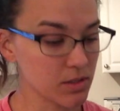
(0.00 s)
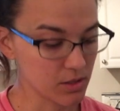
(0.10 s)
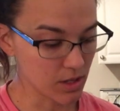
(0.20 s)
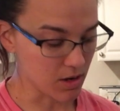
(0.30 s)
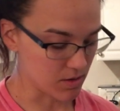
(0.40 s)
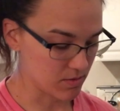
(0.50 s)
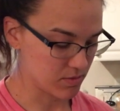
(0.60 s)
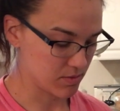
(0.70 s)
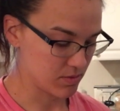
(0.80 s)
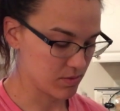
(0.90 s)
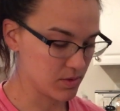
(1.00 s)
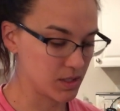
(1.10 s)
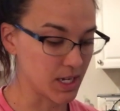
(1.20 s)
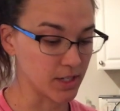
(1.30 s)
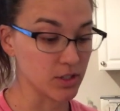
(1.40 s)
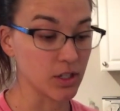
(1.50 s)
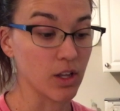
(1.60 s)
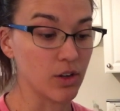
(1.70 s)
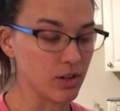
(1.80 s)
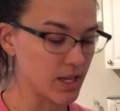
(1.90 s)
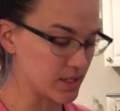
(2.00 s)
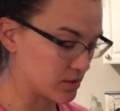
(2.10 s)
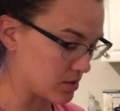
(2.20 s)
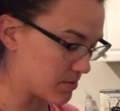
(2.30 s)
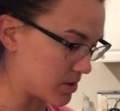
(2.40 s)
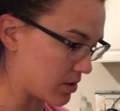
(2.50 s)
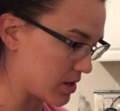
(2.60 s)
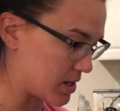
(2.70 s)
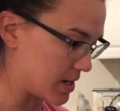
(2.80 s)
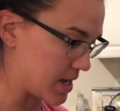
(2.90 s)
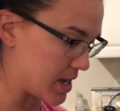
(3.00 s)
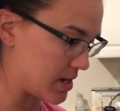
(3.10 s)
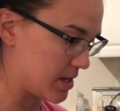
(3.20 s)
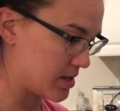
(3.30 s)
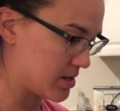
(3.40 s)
So it's actually a little less. So I'm gonna go ahead and add it.